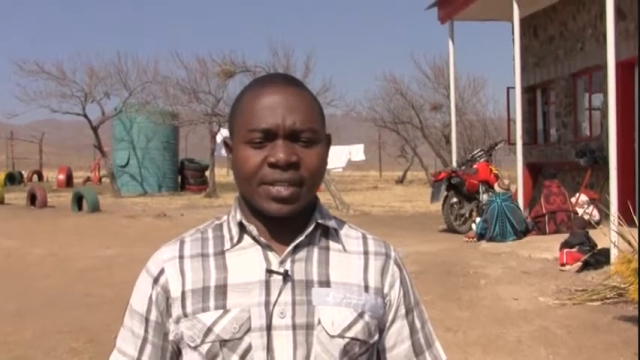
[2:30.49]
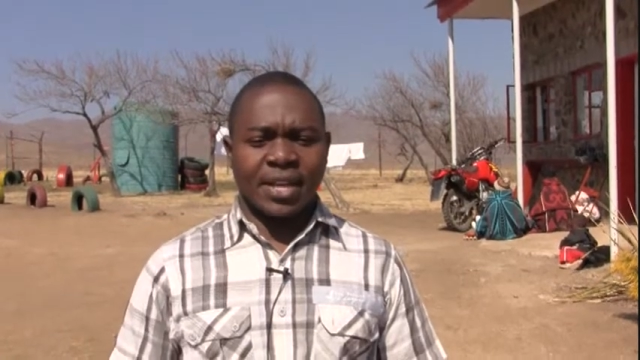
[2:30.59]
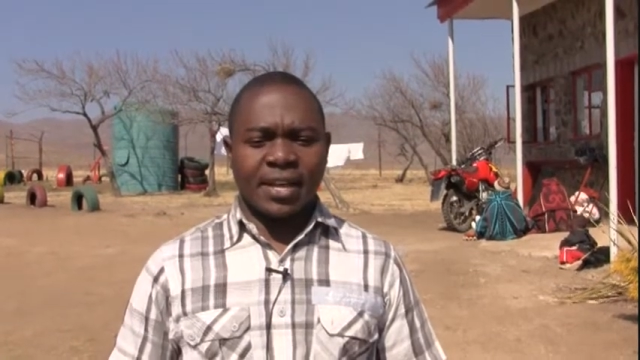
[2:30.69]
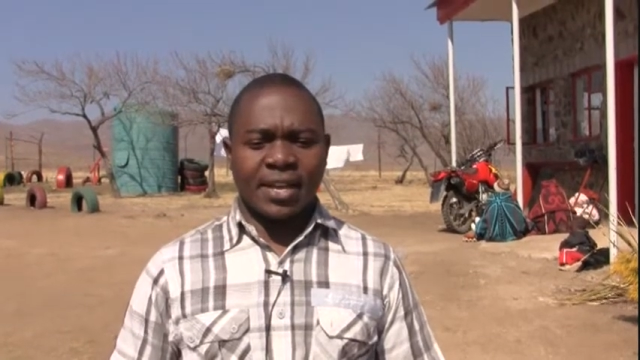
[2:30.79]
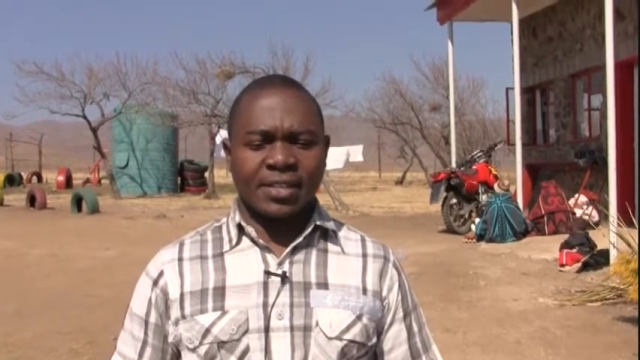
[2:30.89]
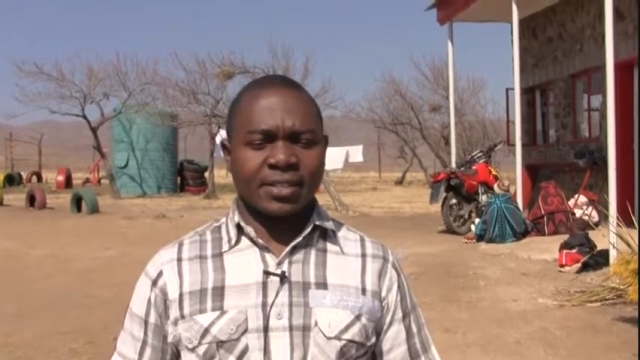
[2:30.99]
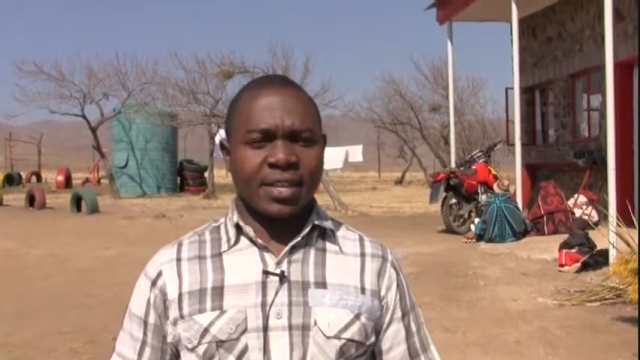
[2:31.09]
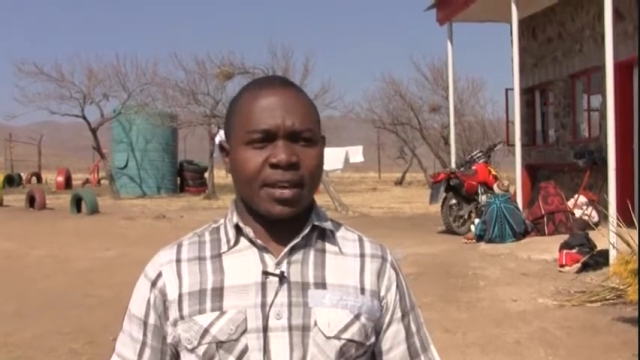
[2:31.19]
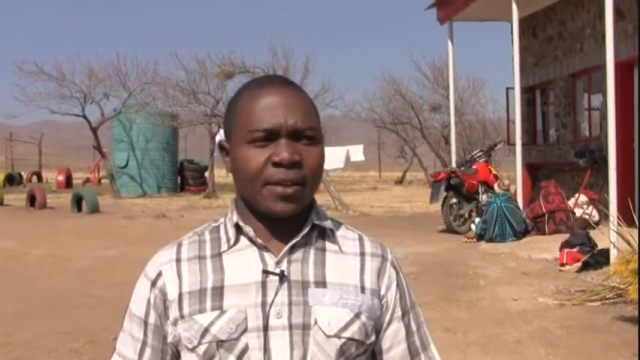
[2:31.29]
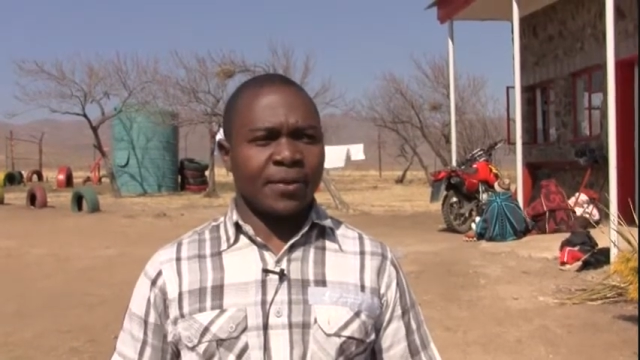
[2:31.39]

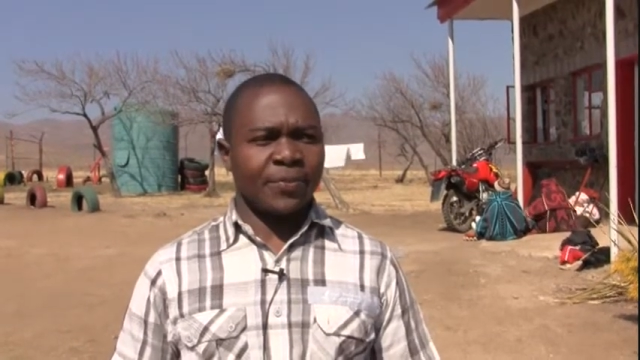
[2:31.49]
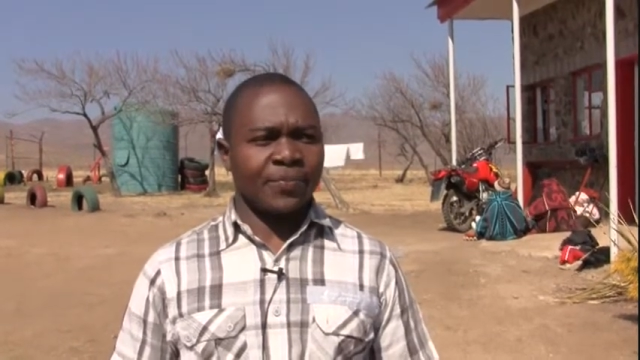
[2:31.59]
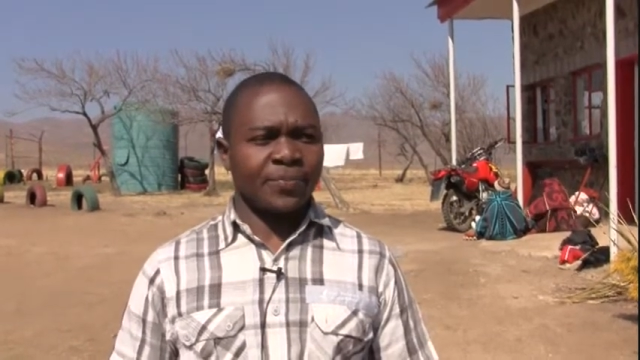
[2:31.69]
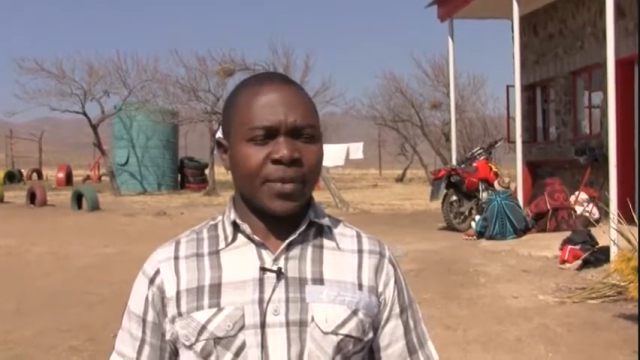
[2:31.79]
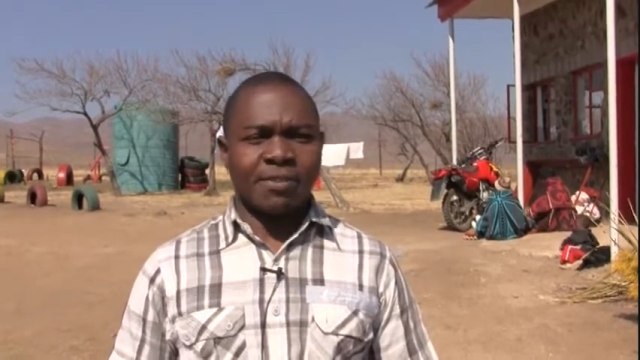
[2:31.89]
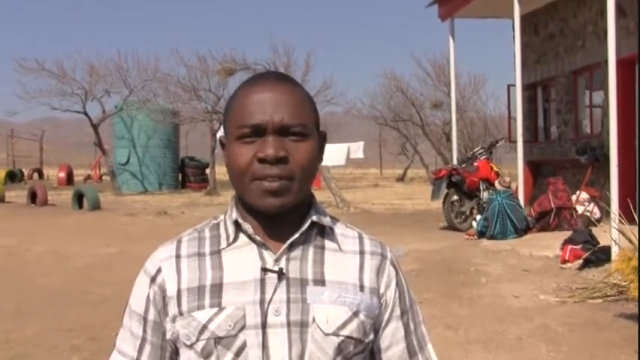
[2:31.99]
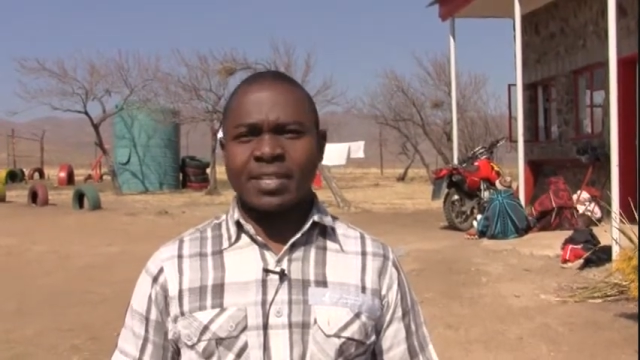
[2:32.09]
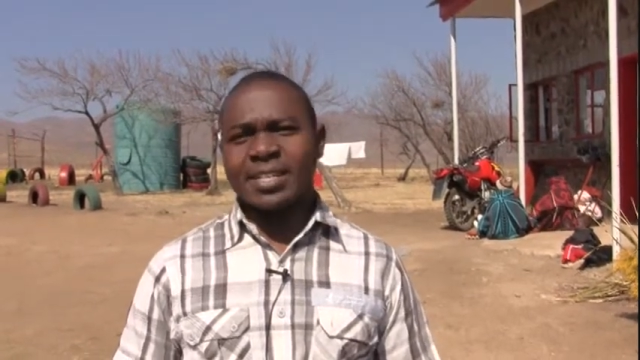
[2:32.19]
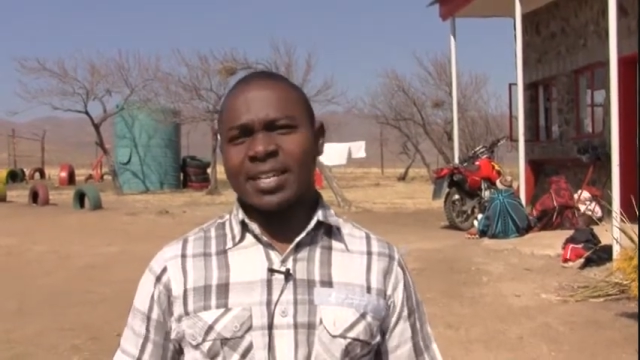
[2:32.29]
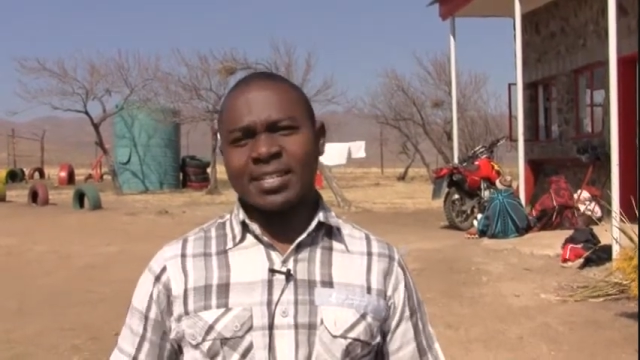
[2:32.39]

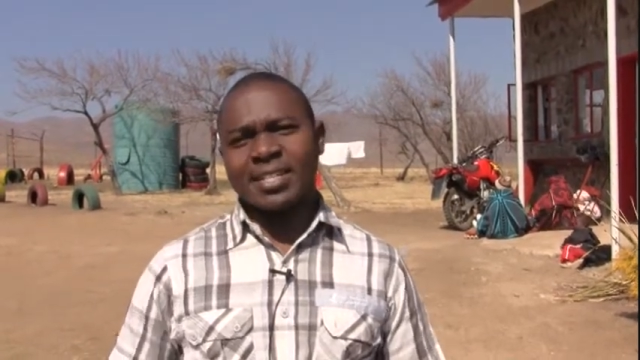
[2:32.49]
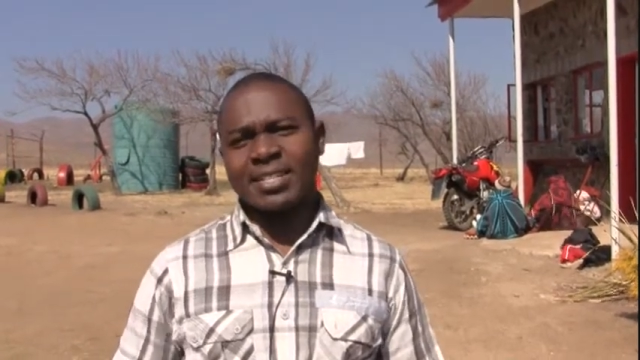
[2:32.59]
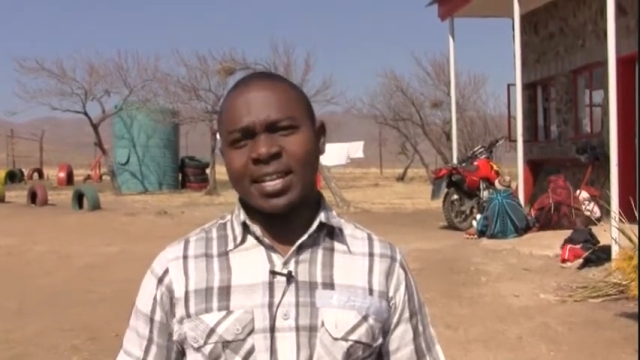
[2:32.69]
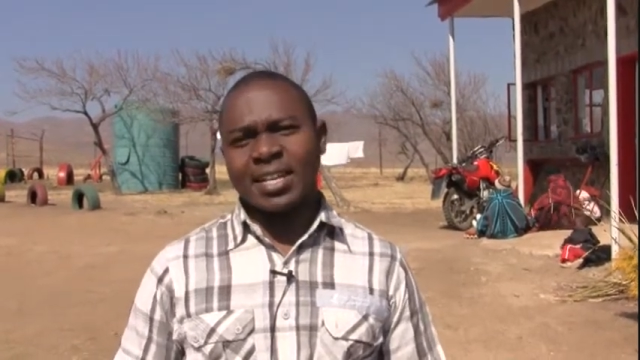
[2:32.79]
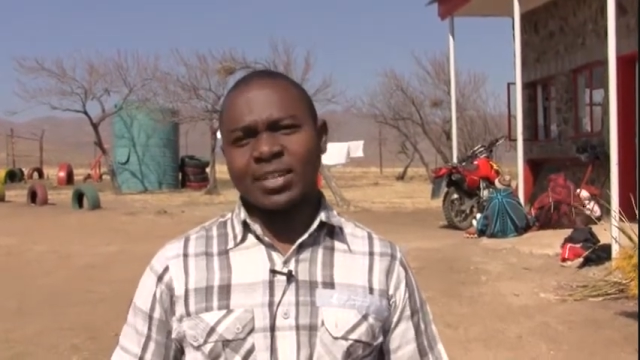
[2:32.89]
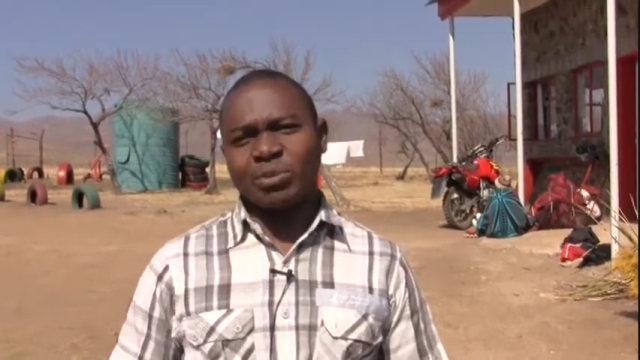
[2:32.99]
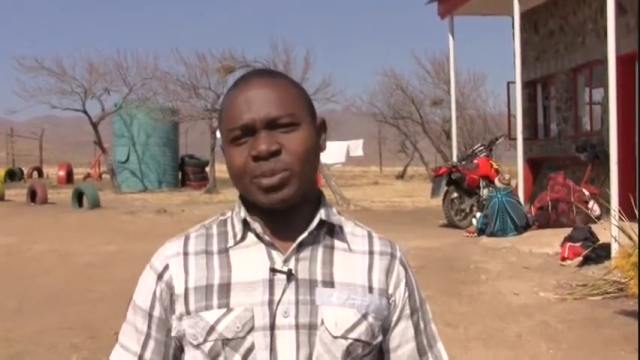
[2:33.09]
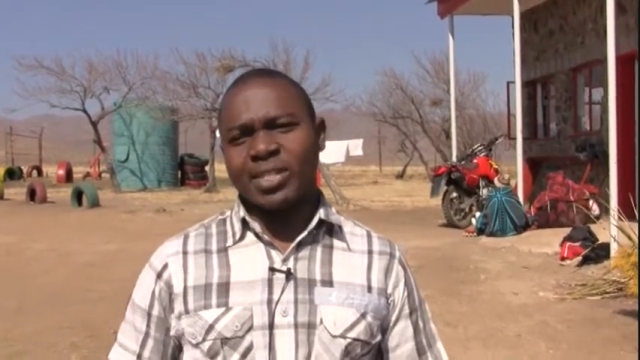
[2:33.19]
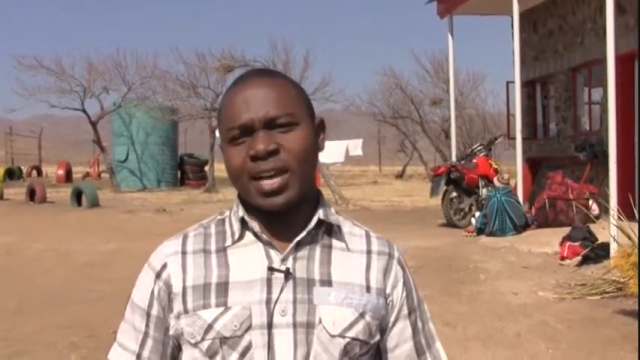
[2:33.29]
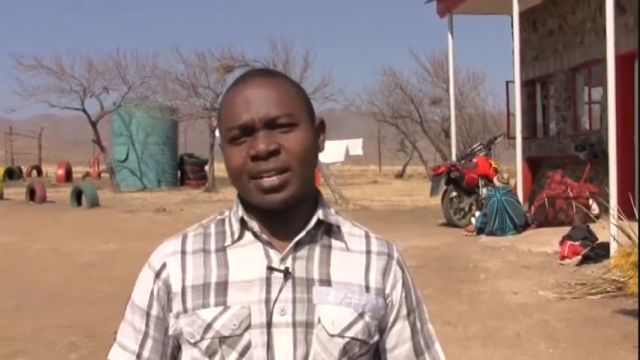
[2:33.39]
investigations that are to
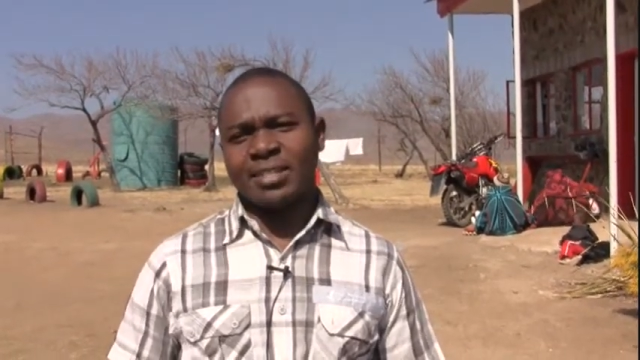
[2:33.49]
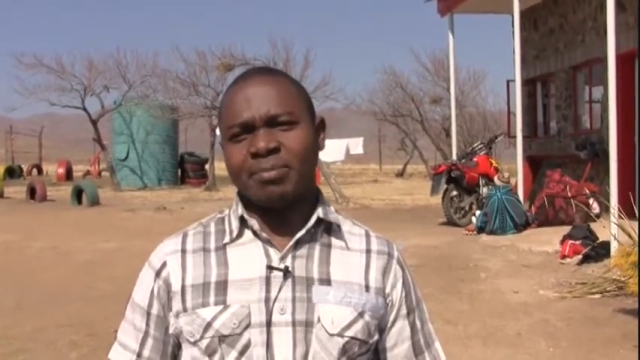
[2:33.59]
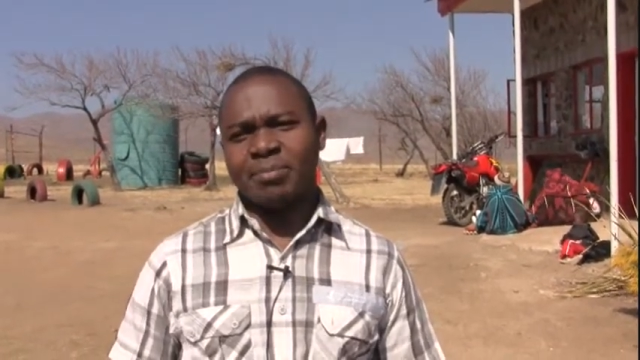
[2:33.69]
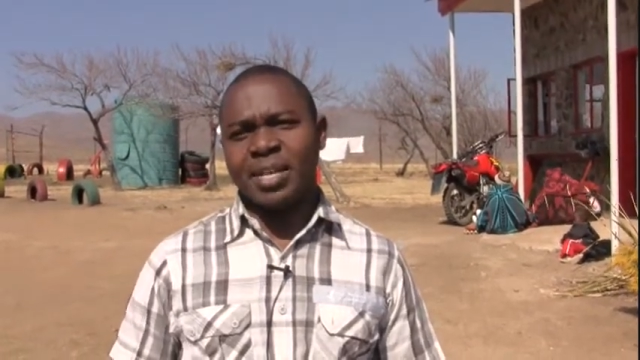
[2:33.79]
be done,